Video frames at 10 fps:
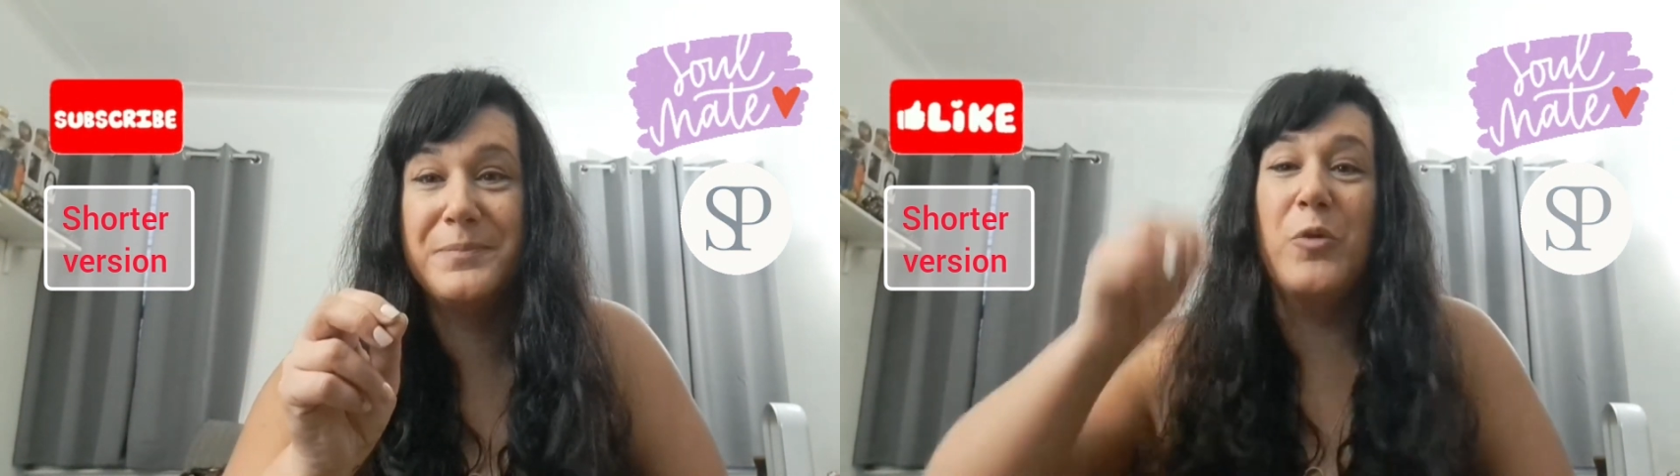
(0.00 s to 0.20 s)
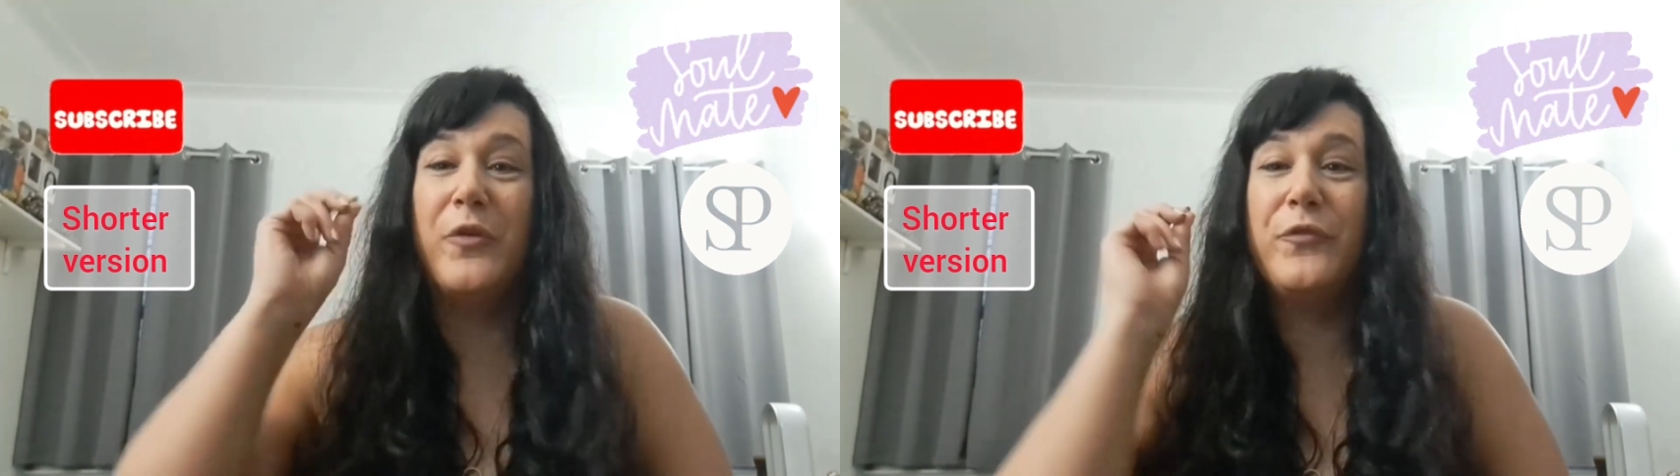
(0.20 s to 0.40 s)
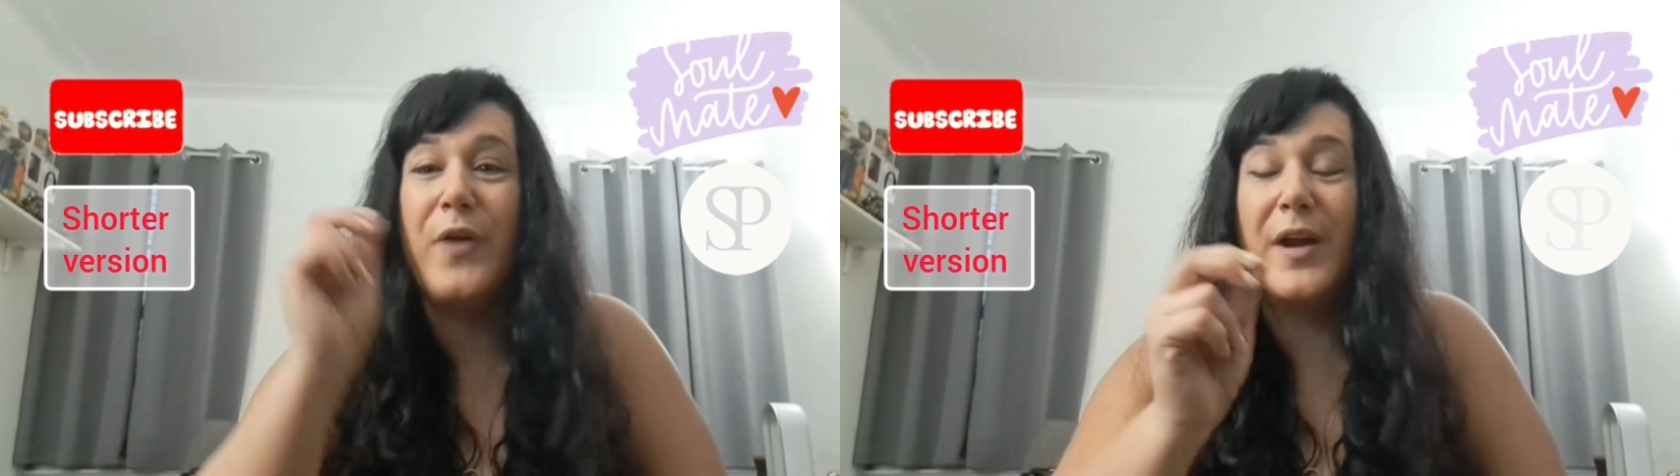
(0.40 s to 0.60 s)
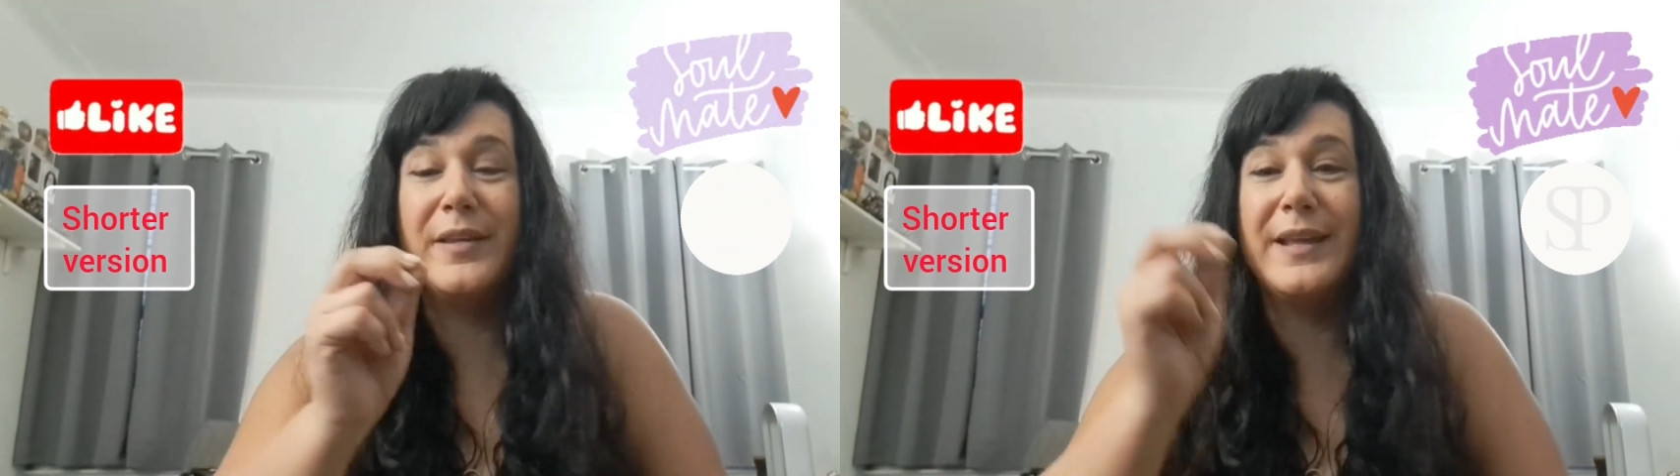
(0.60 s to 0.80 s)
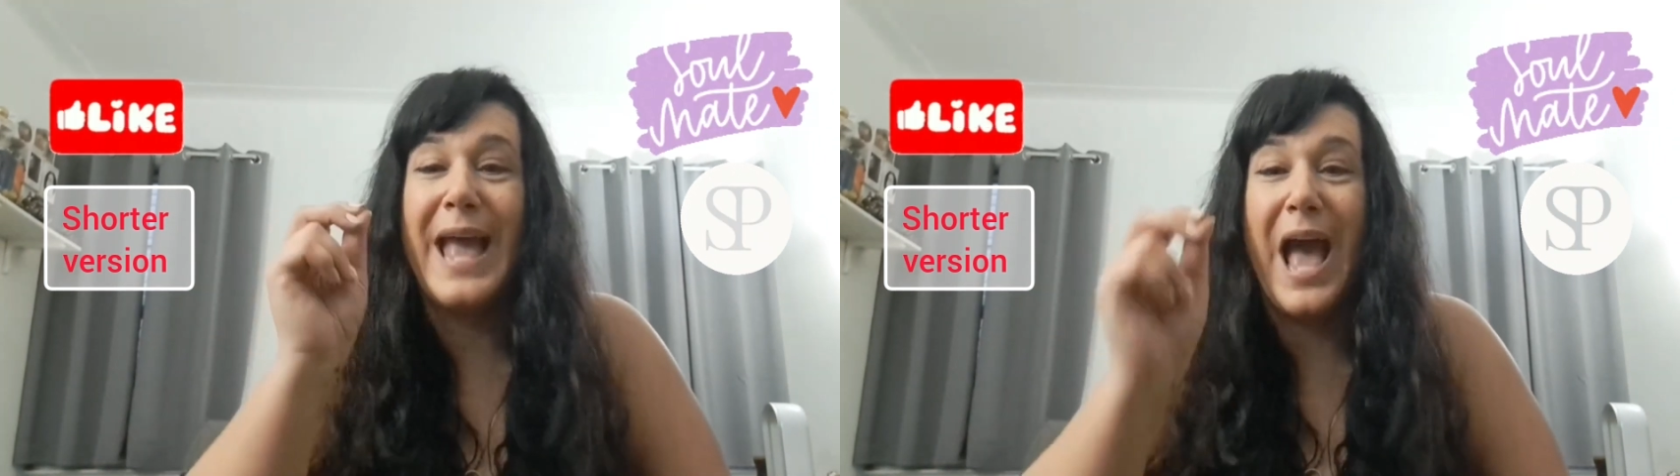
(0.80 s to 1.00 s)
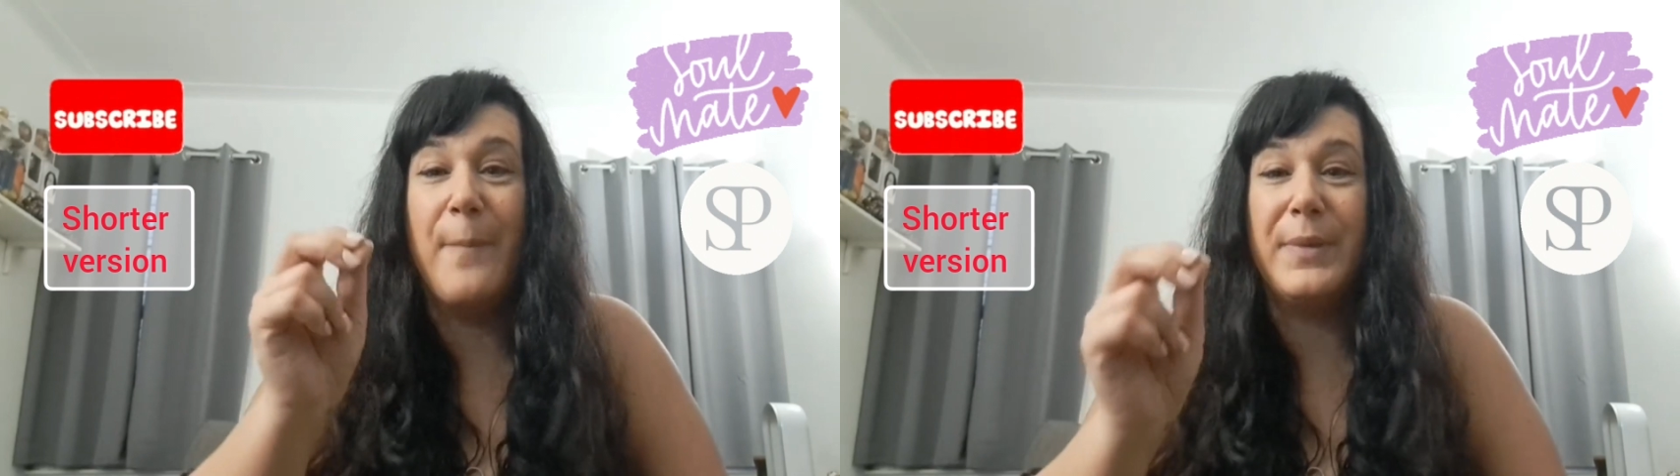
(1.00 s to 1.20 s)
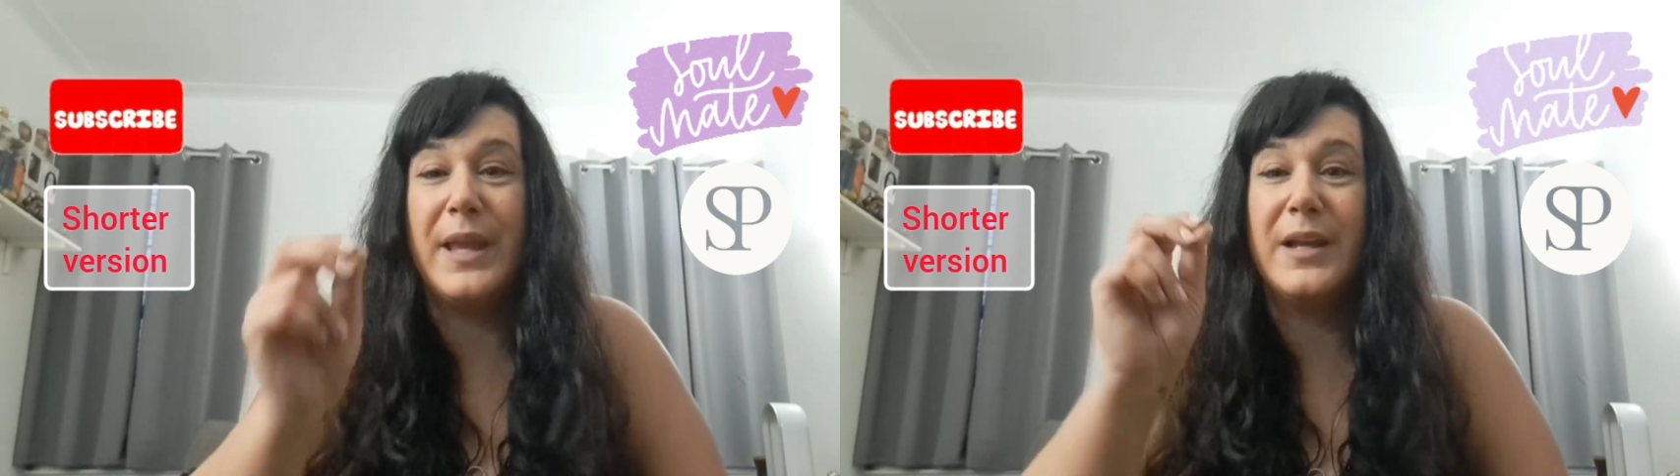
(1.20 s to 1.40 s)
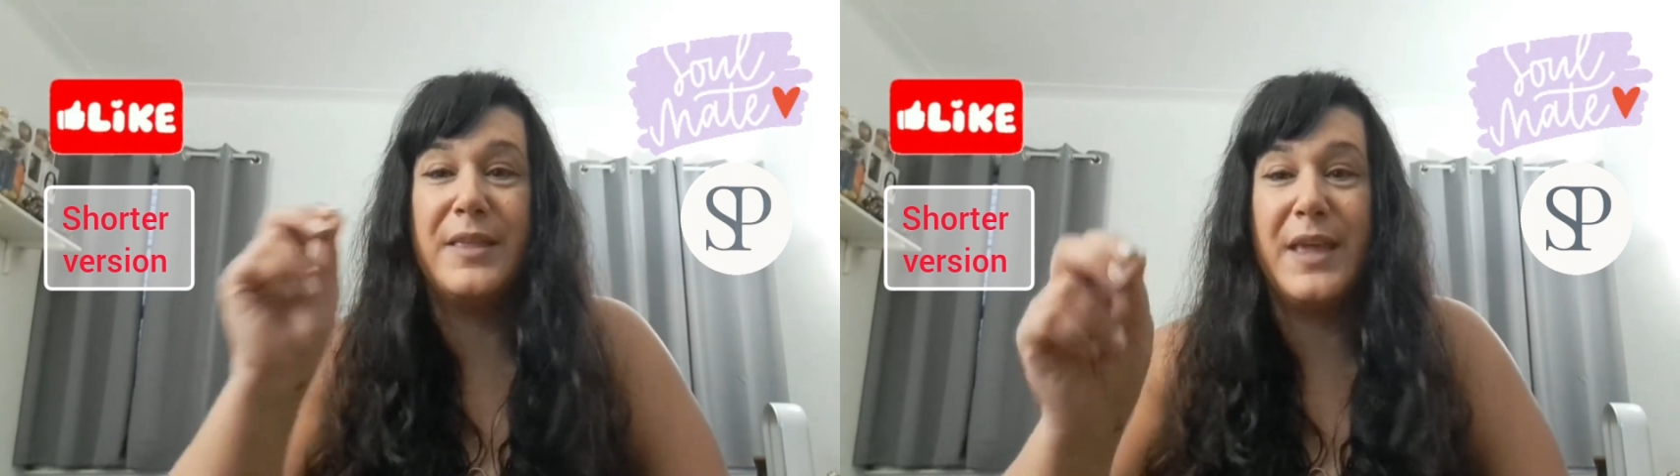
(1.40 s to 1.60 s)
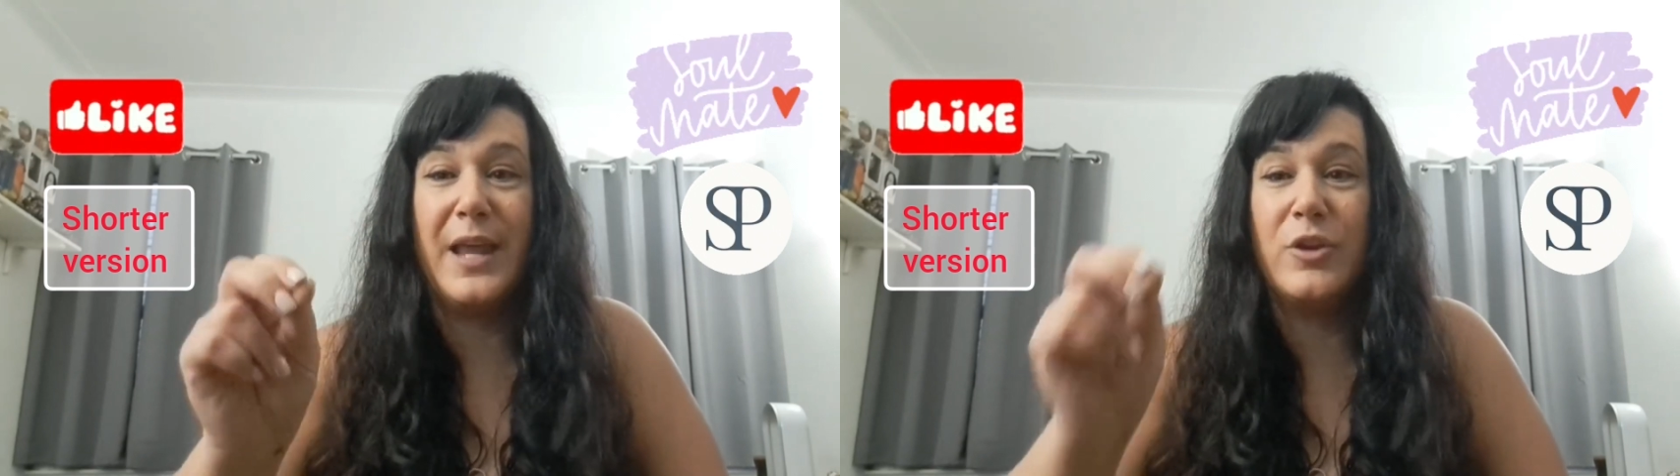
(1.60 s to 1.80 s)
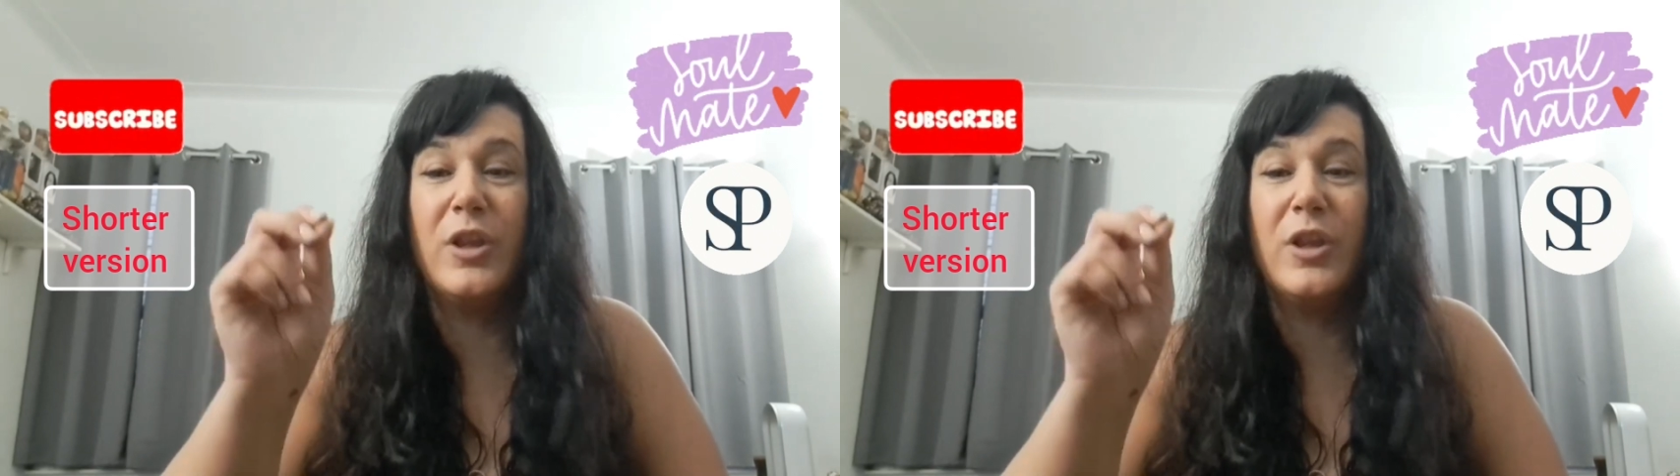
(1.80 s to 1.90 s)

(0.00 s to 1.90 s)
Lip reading: You are finally happy and content.